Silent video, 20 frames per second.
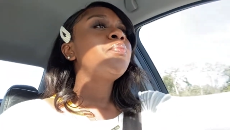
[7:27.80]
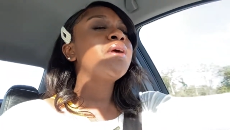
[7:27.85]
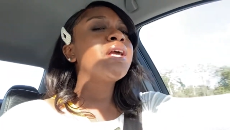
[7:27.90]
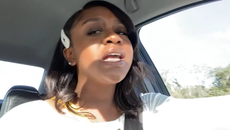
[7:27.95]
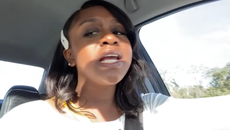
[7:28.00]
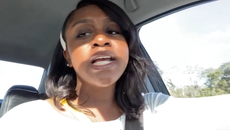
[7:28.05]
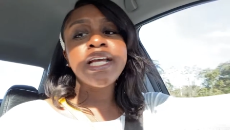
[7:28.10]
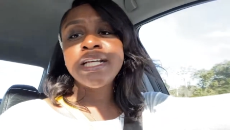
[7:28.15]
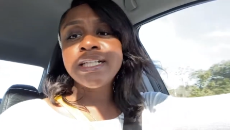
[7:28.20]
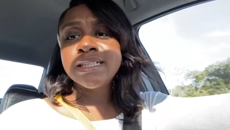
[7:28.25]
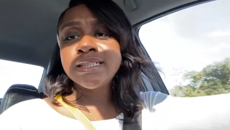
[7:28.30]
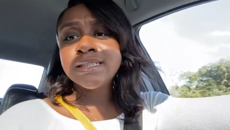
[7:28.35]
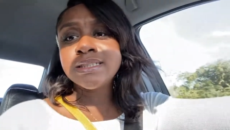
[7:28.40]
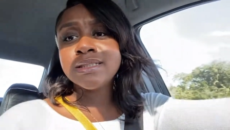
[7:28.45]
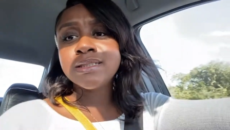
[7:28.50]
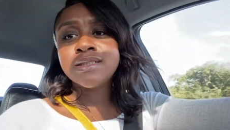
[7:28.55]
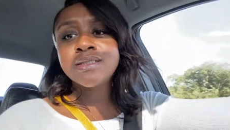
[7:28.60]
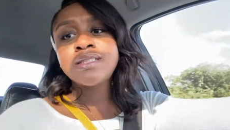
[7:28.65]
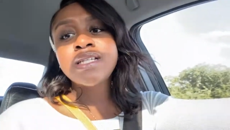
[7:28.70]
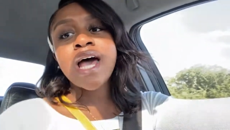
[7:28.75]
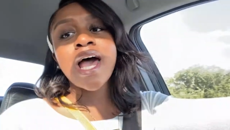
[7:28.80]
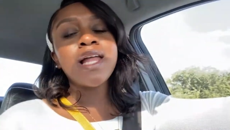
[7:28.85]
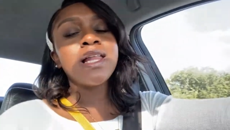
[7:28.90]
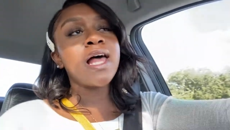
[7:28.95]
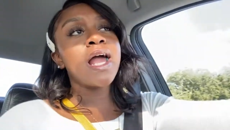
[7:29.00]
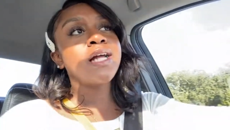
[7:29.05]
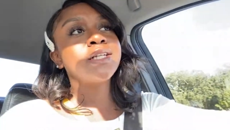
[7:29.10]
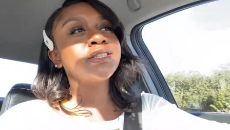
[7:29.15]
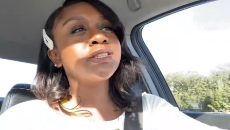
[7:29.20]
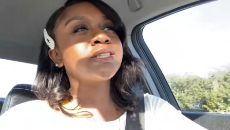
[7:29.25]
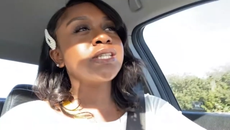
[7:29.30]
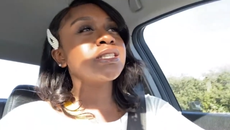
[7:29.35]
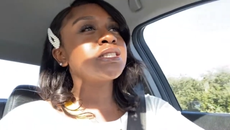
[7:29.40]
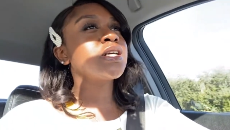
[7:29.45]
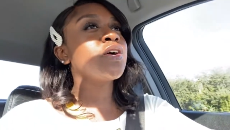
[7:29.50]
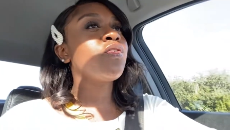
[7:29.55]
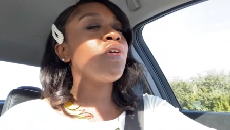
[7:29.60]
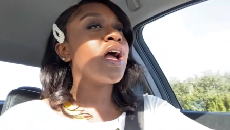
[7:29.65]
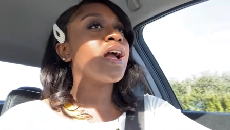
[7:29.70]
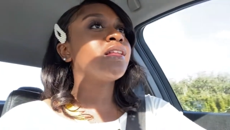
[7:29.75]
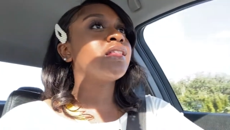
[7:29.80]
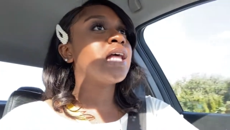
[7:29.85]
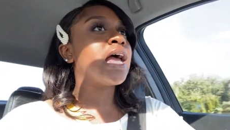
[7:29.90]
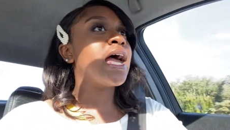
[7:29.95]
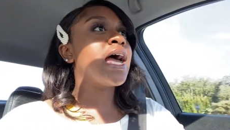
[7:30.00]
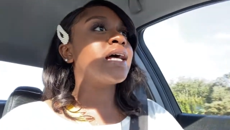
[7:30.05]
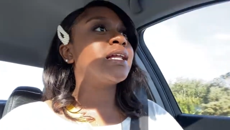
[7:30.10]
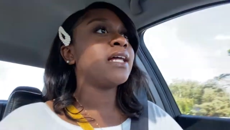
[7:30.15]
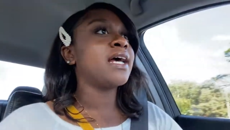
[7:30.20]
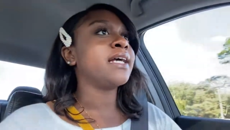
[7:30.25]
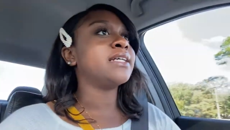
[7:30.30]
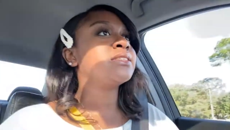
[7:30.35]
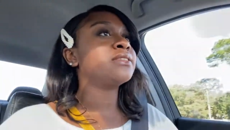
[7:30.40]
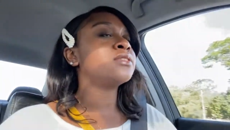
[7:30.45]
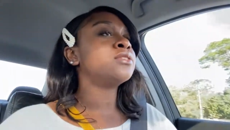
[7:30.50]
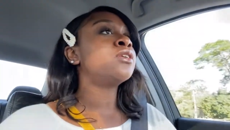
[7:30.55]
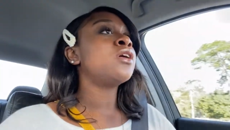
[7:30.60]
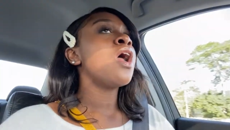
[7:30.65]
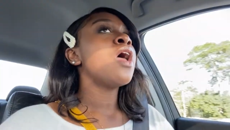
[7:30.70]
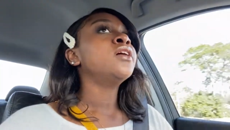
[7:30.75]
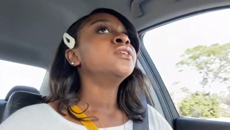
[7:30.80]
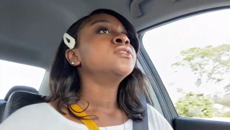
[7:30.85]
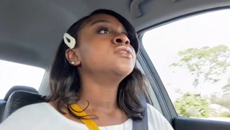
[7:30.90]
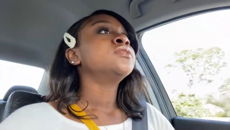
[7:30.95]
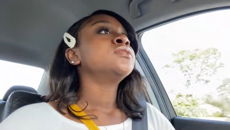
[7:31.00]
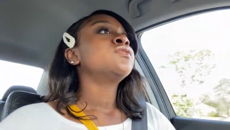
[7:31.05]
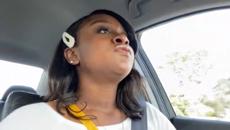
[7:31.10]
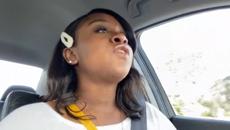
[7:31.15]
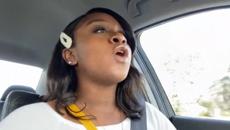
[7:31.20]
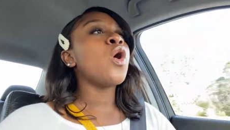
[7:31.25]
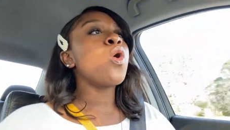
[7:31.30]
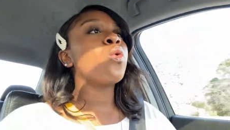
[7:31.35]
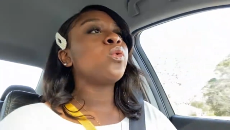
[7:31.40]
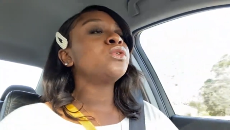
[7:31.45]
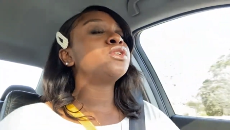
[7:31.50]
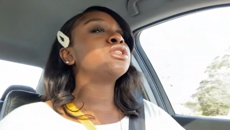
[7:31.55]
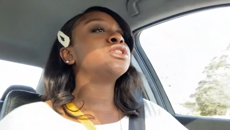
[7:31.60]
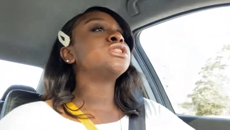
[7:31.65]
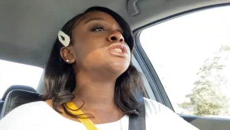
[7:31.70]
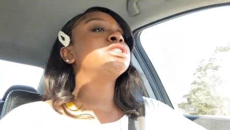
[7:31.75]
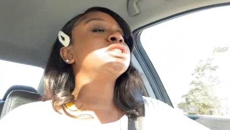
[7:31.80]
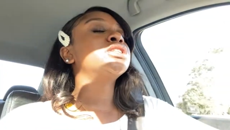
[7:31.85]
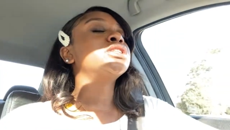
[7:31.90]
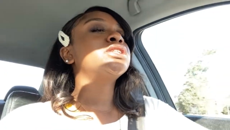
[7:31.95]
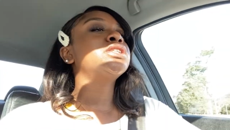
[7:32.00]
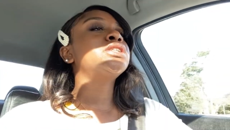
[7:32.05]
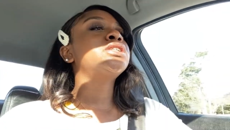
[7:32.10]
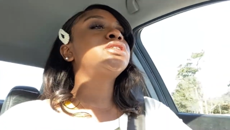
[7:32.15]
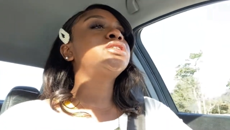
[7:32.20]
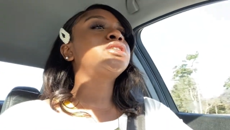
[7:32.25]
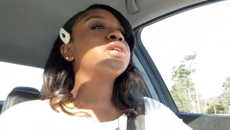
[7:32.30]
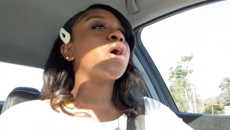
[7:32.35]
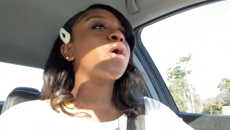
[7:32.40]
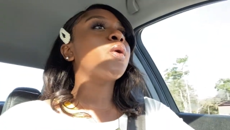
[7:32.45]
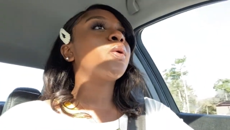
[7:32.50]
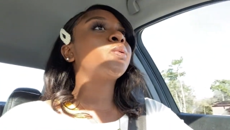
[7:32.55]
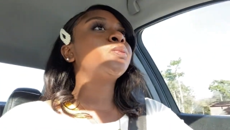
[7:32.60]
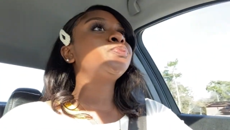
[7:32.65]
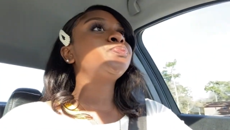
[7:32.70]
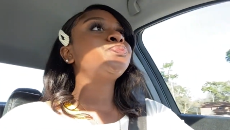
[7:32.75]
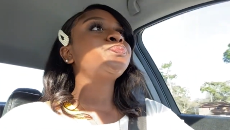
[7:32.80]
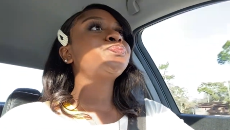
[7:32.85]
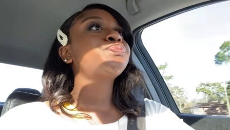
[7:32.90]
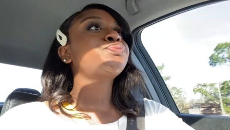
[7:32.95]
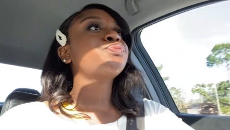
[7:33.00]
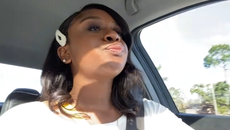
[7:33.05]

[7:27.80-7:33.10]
pens, highlighters, like stuff like that, like folders. So